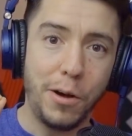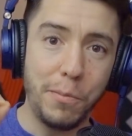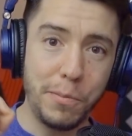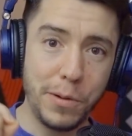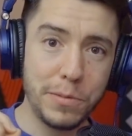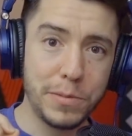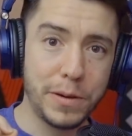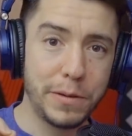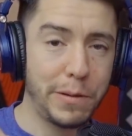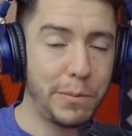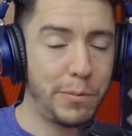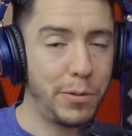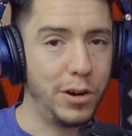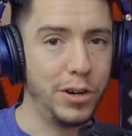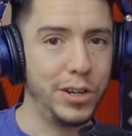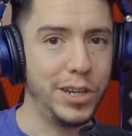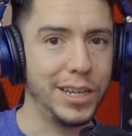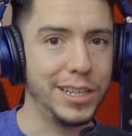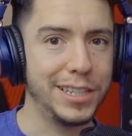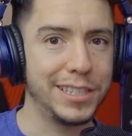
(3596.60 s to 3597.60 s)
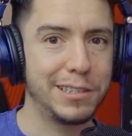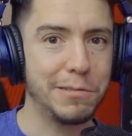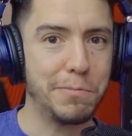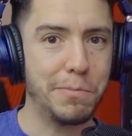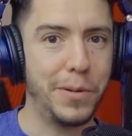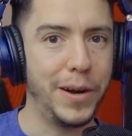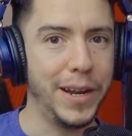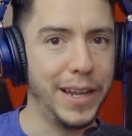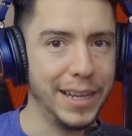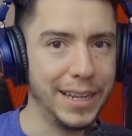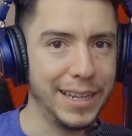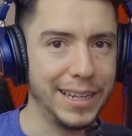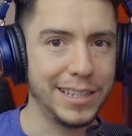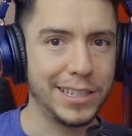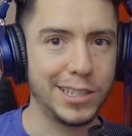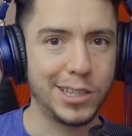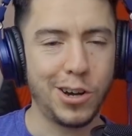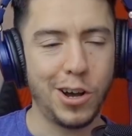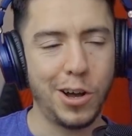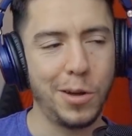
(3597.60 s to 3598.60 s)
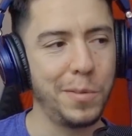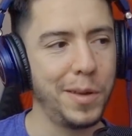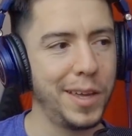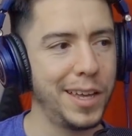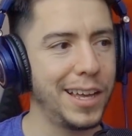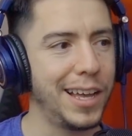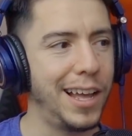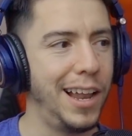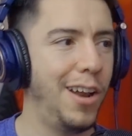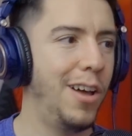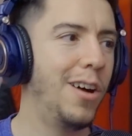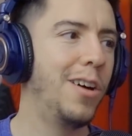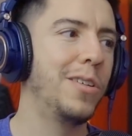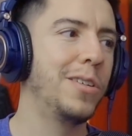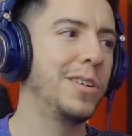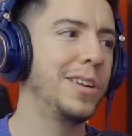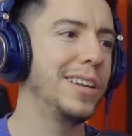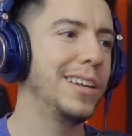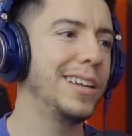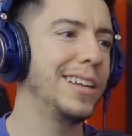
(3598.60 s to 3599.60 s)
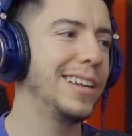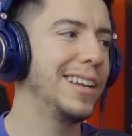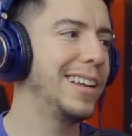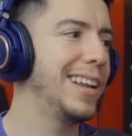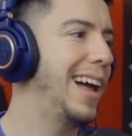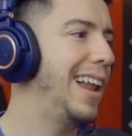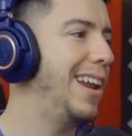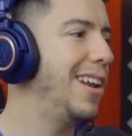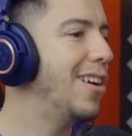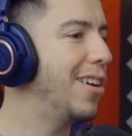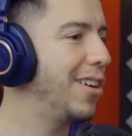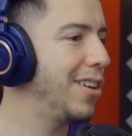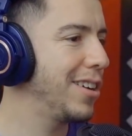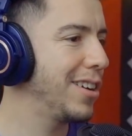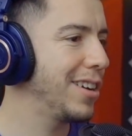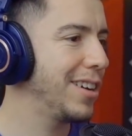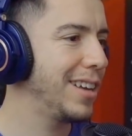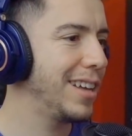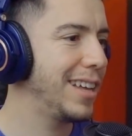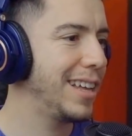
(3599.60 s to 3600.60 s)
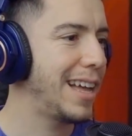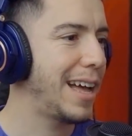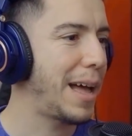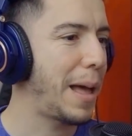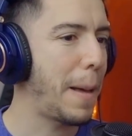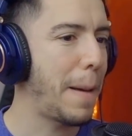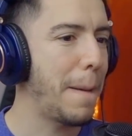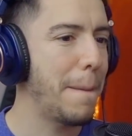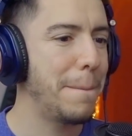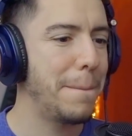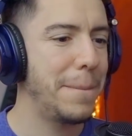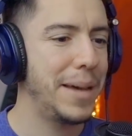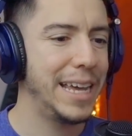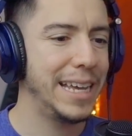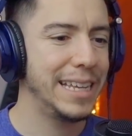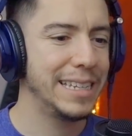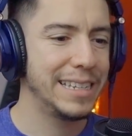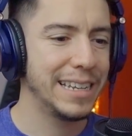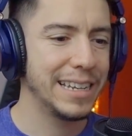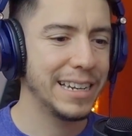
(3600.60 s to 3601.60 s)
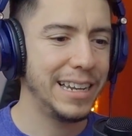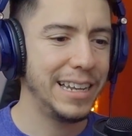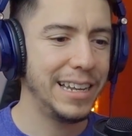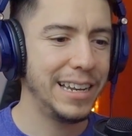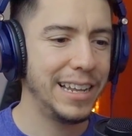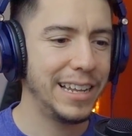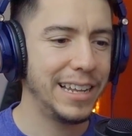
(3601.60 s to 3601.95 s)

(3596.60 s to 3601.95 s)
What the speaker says: Open Movie project spring is coming along amazingly.